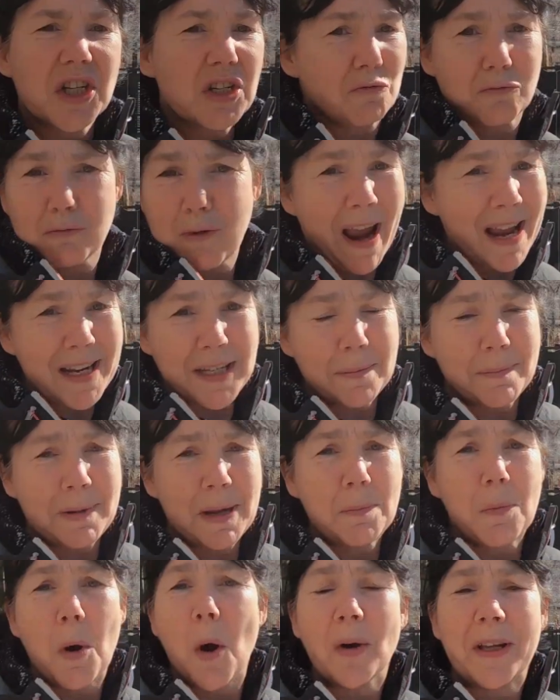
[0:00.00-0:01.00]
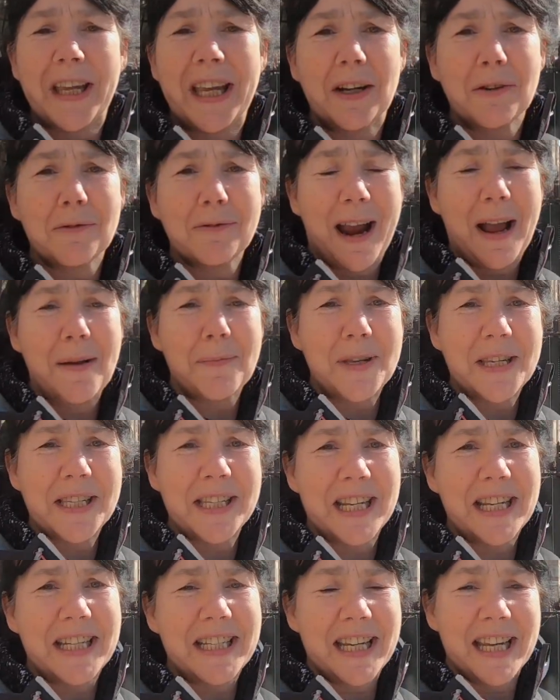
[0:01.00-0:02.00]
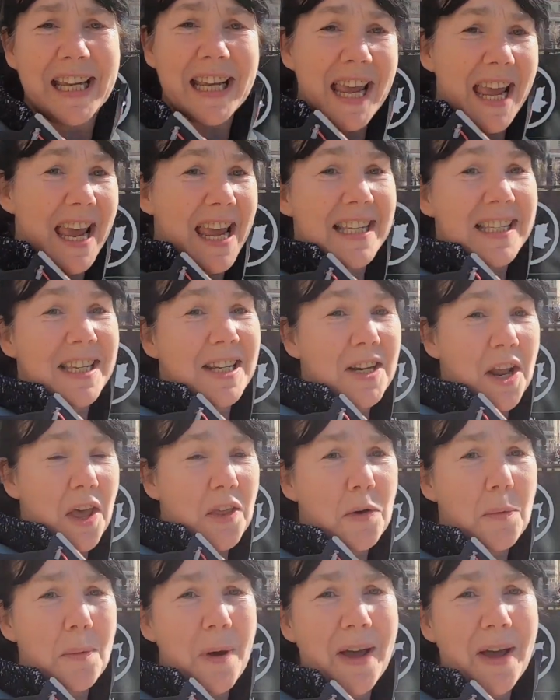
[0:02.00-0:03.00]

Just randomly walking around the city, here's another